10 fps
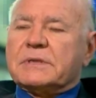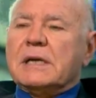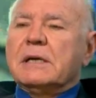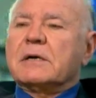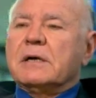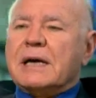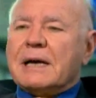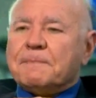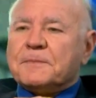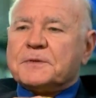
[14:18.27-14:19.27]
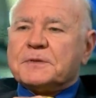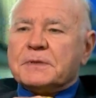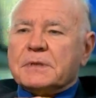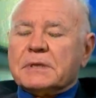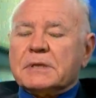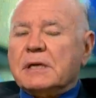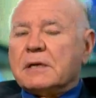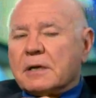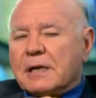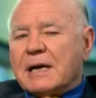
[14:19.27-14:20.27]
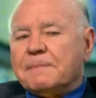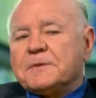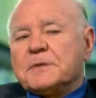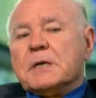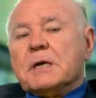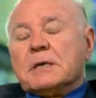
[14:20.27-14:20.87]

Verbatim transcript: They'll collapse. They'll collapse.